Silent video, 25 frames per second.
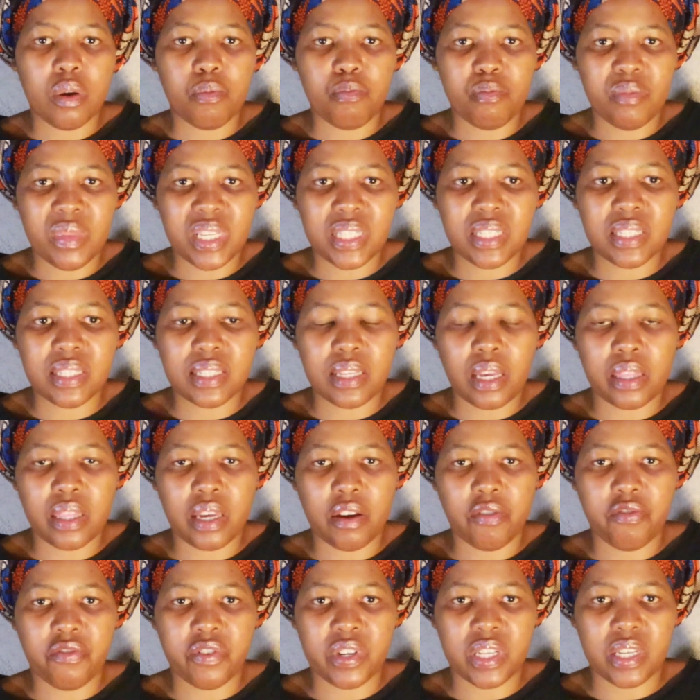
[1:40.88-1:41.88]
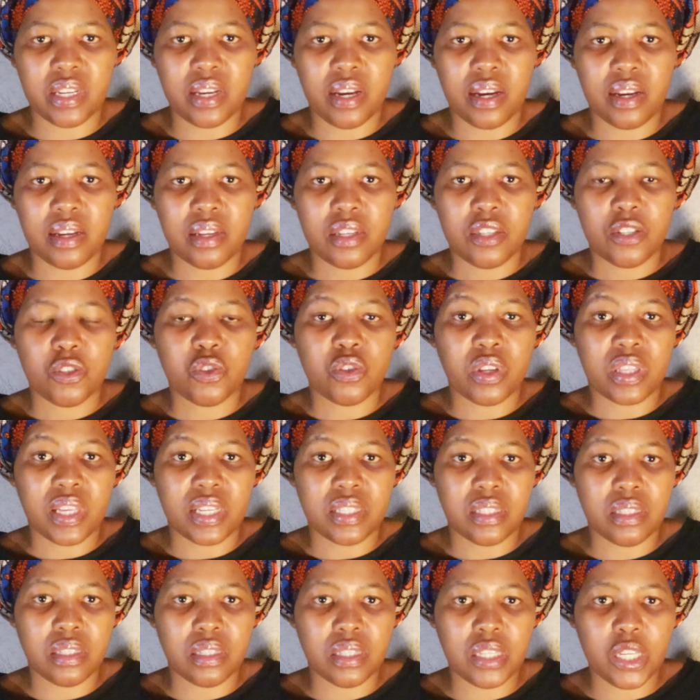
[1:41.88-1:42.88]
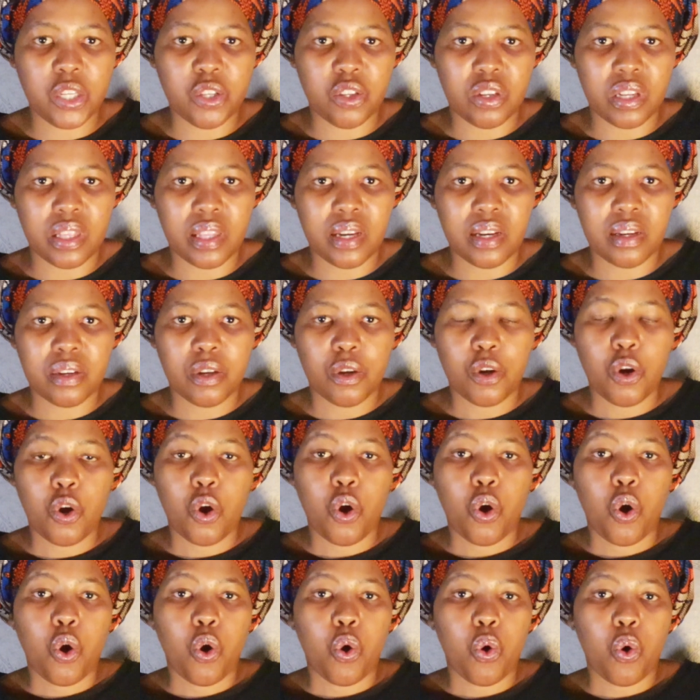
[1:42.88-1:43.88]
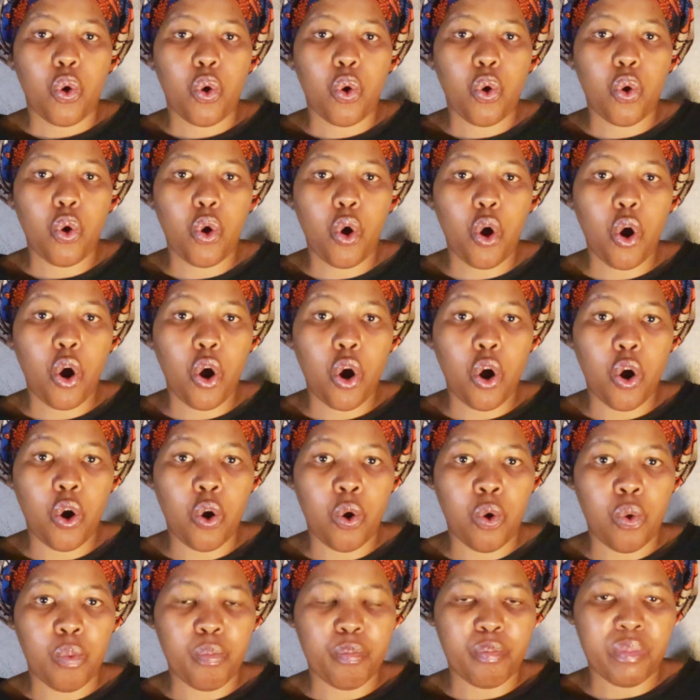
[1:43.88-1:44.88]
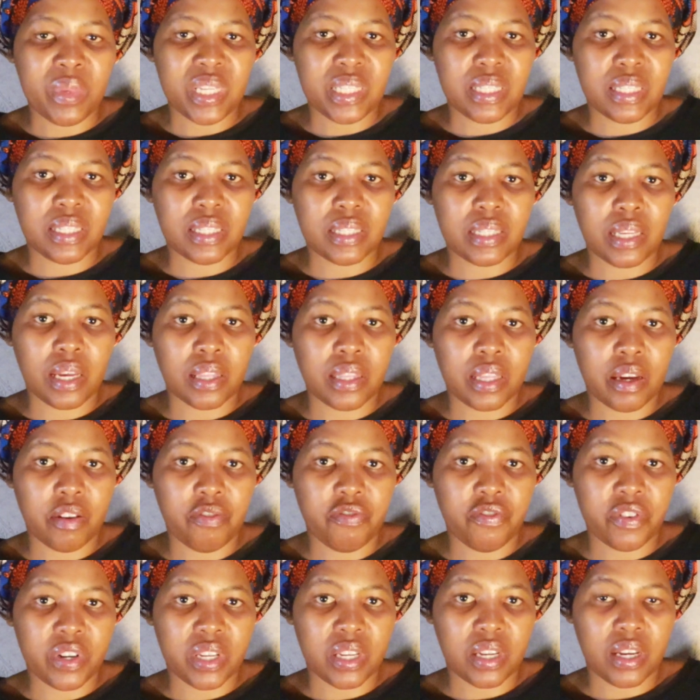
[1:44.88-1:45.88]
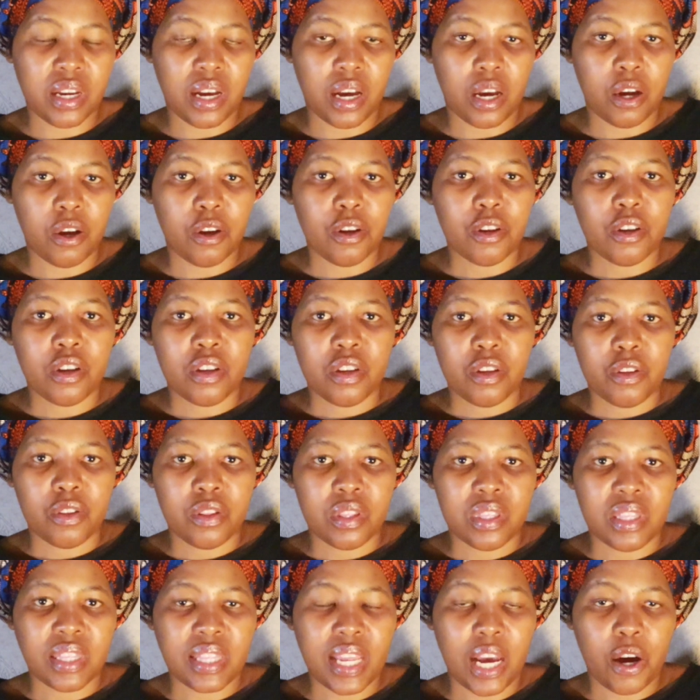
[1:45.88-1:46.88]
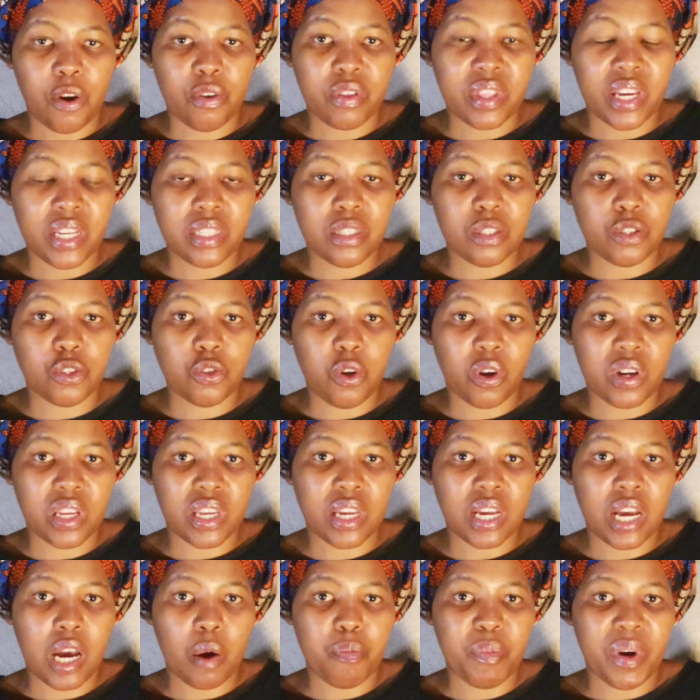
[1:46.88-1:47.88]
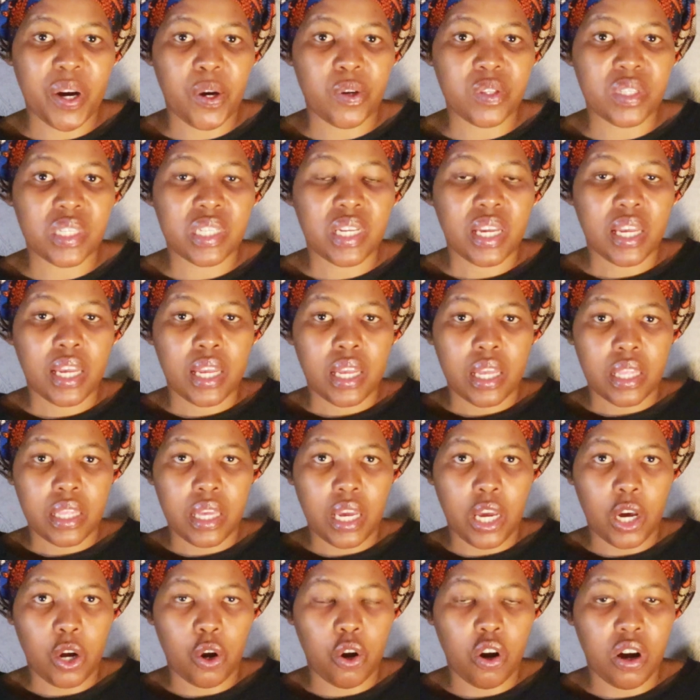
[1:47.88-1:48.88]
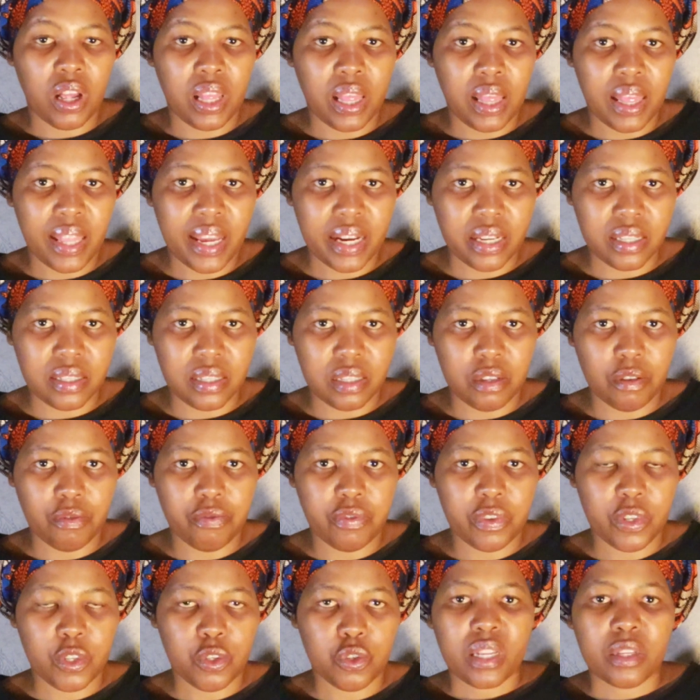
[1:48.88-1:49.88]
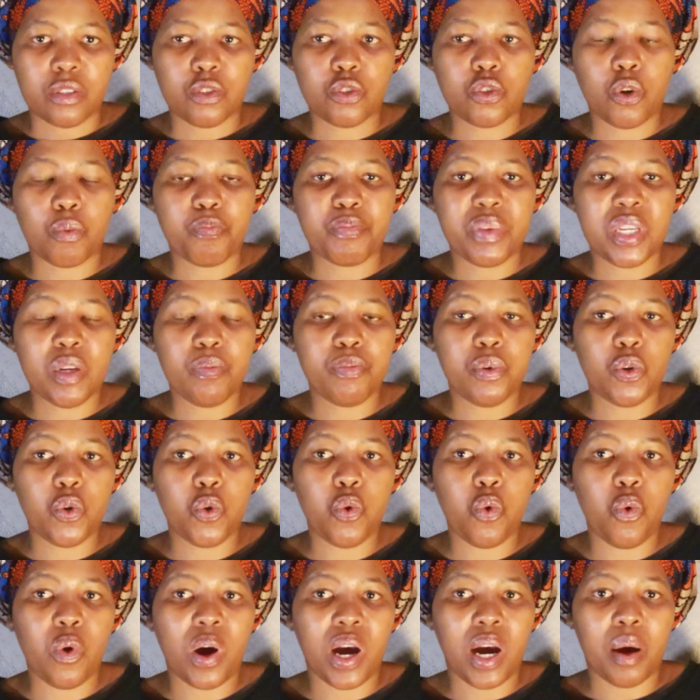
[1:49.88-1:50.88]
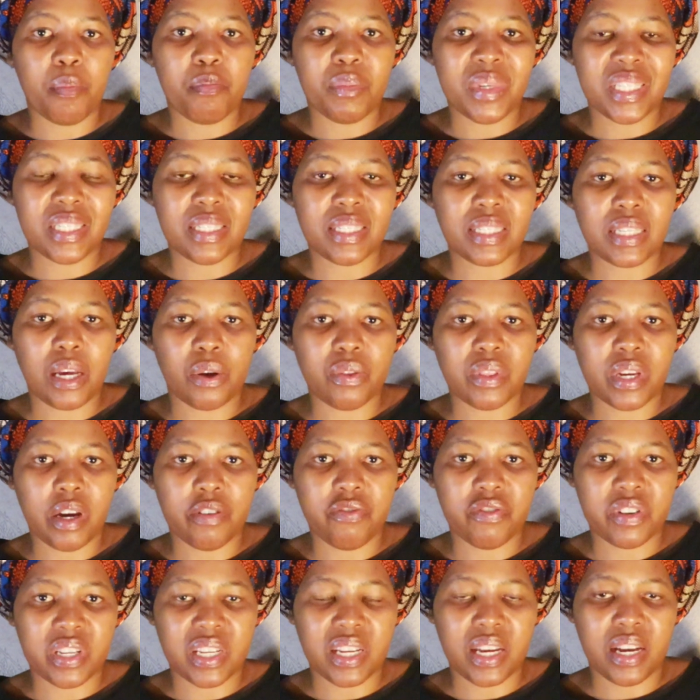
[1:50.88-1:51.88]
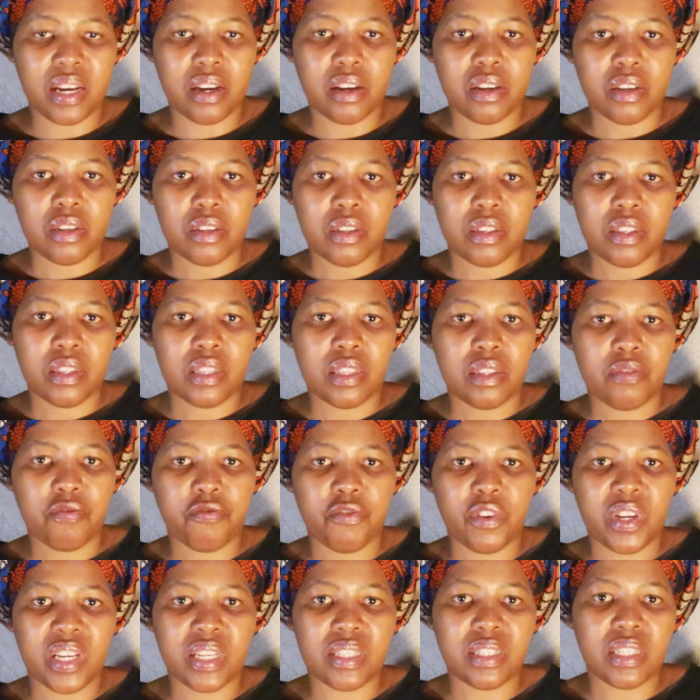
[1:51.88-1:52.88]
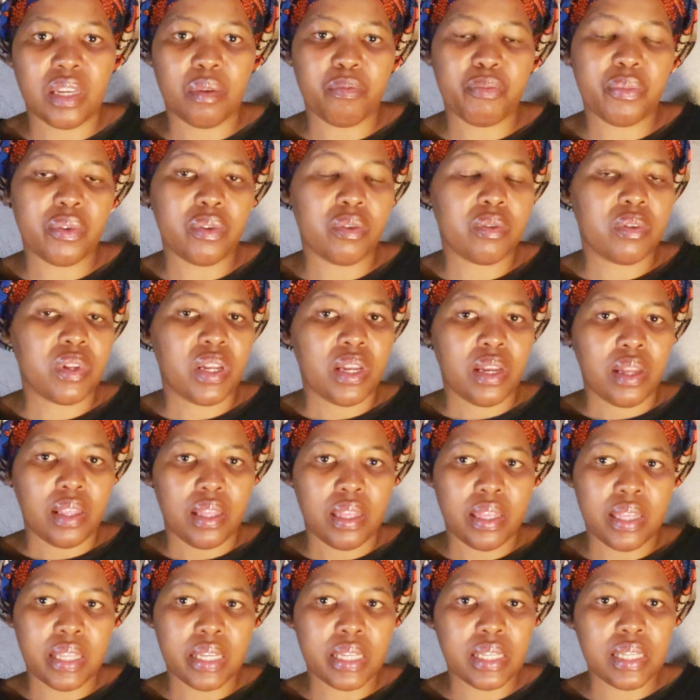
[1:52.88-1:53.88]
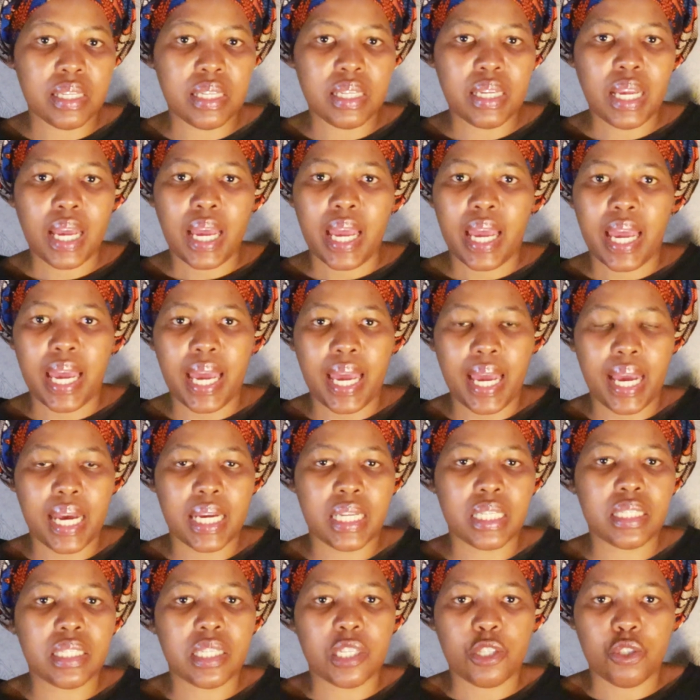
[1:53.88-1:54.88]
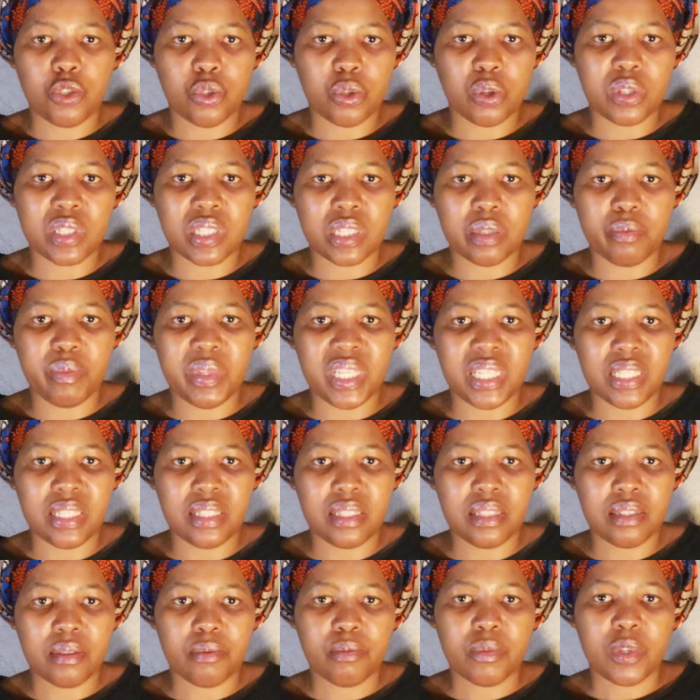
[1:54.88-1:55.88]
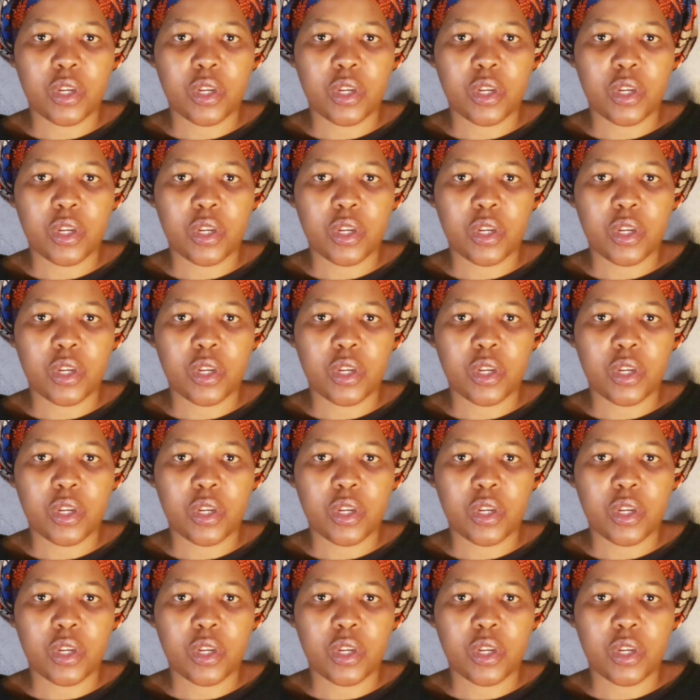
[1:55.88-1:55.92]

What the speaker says: Miss South Africa. So that's singular. Oh, Miss South Africa. Now that's talking about a collective. So people who are Miss South Africa. For example, Lee and Zozibini.